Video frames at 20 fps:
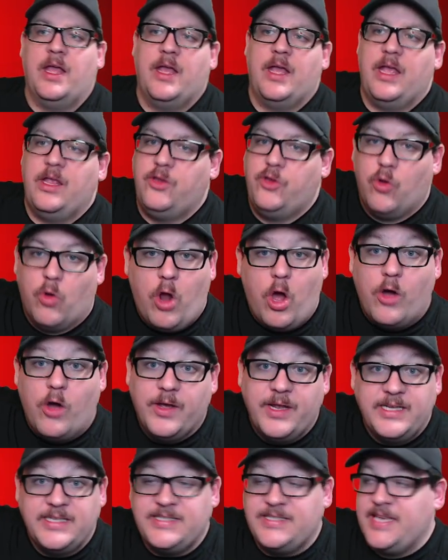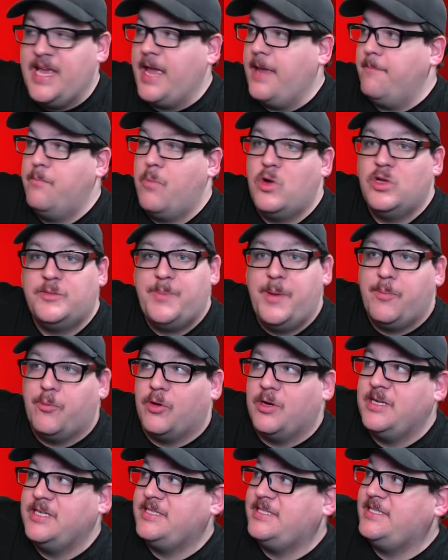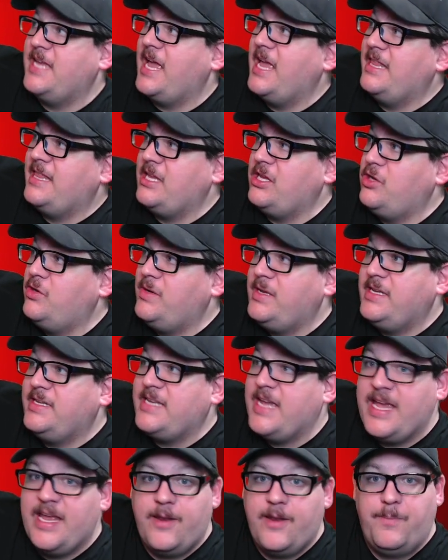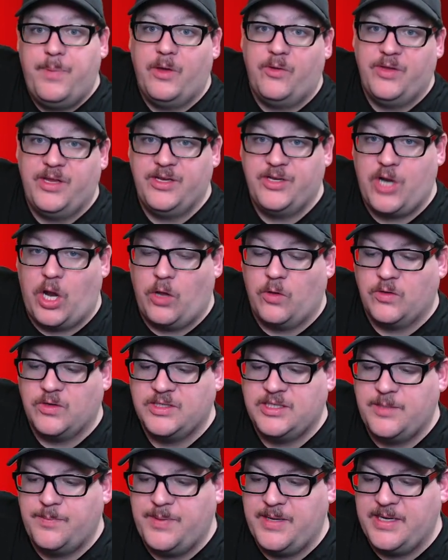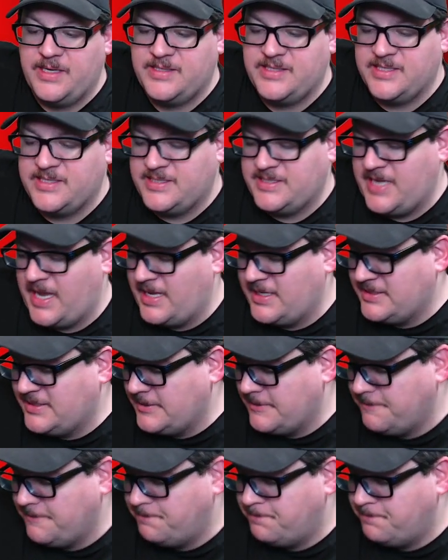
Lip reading: You're all going to say, most people are going to say that you need to hit $1 billion to be a success.